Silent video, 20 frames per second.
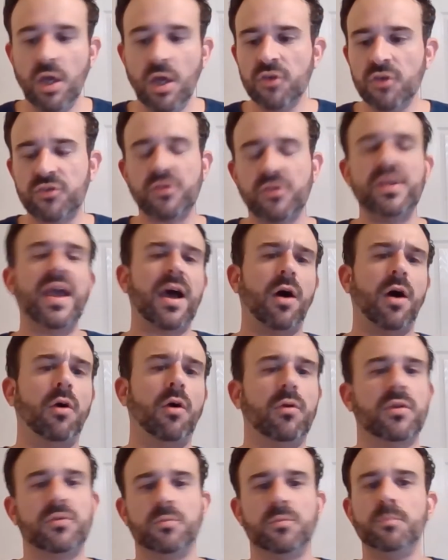So, yeah,
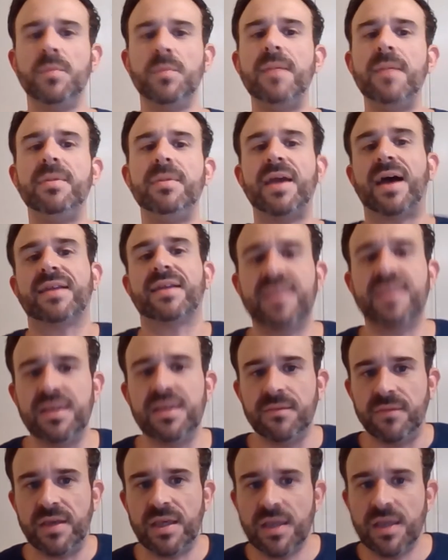maybe on
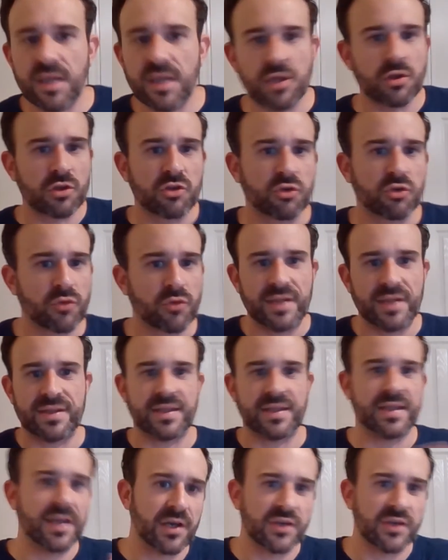TV it looks great
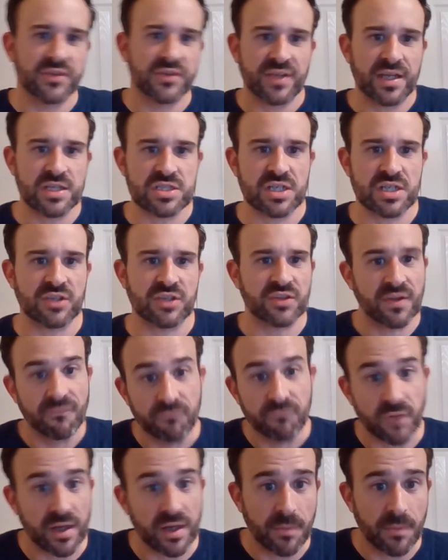that Gary Sanchez can
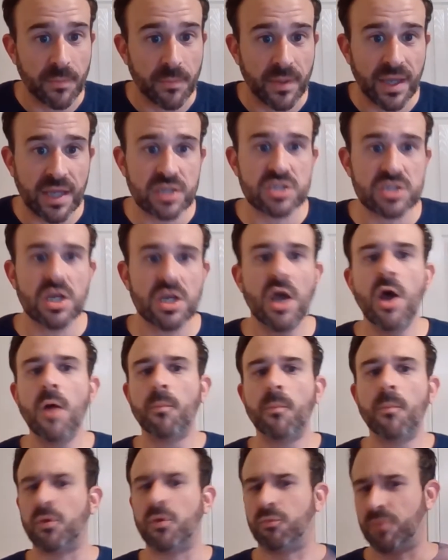frame a pitch,
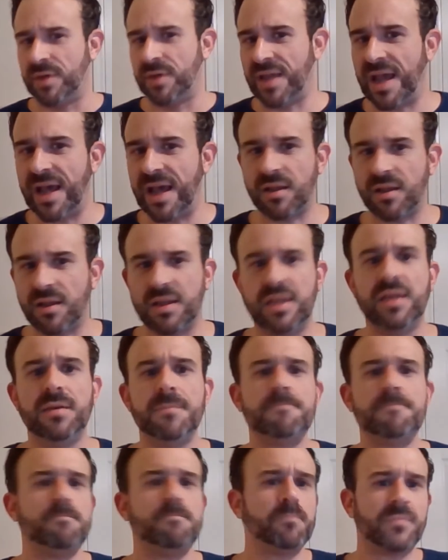but in reality,